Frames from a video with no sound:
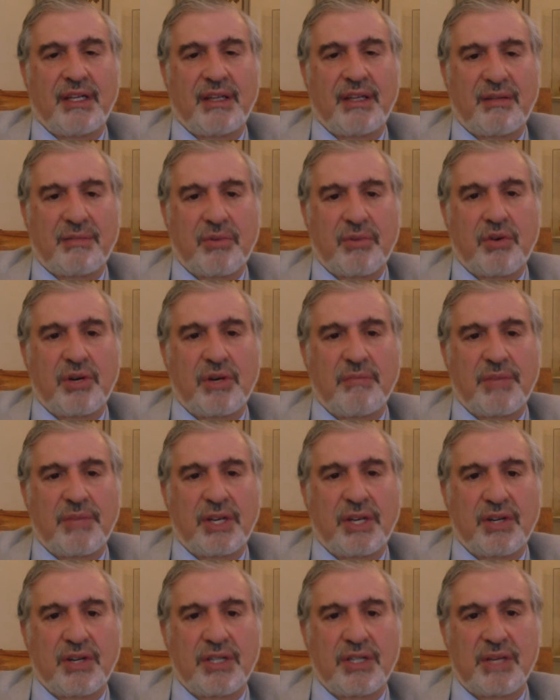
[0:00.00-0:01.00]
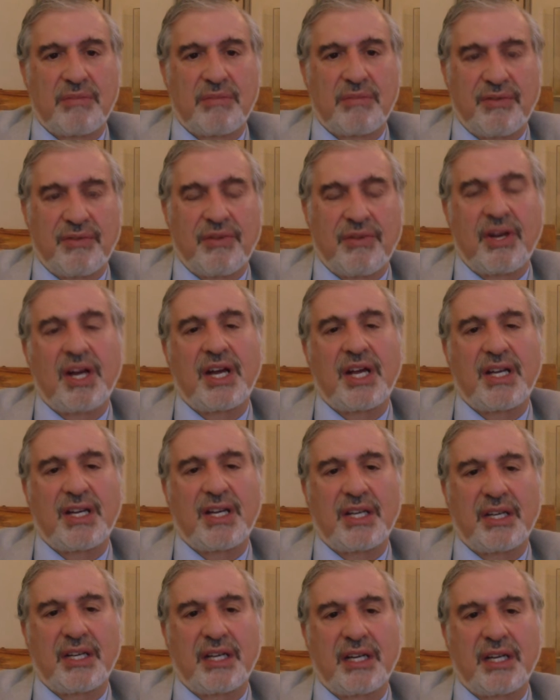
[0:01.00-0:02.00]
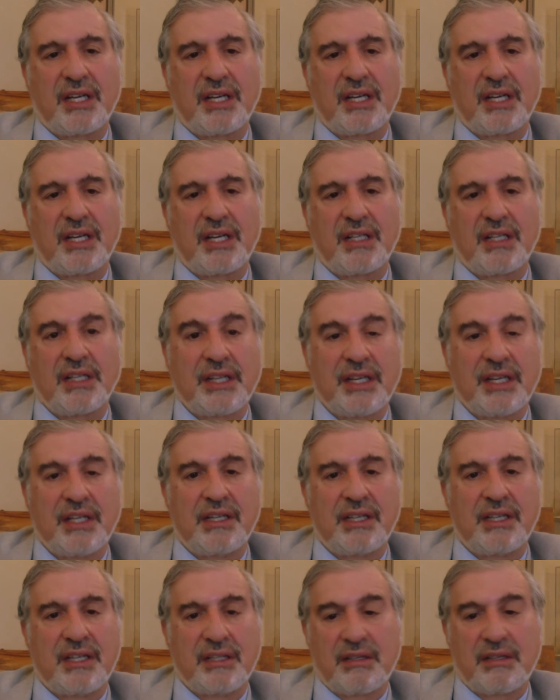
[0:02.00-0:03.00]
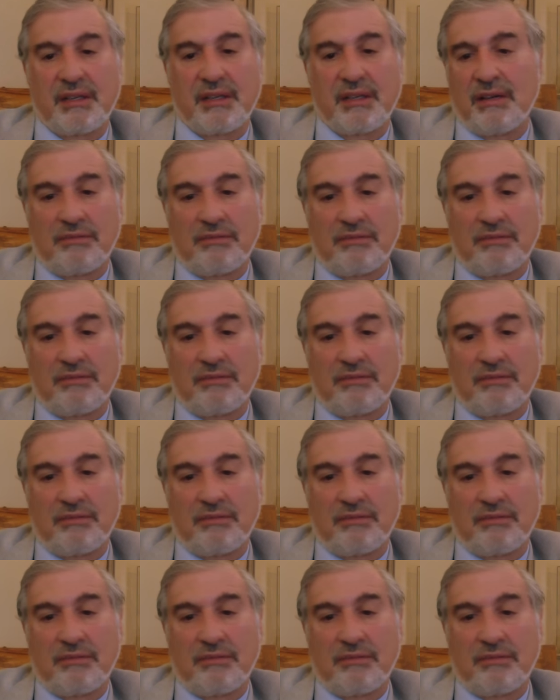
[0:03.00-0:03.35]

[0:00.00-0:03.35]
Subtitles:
And they're important because they provide a link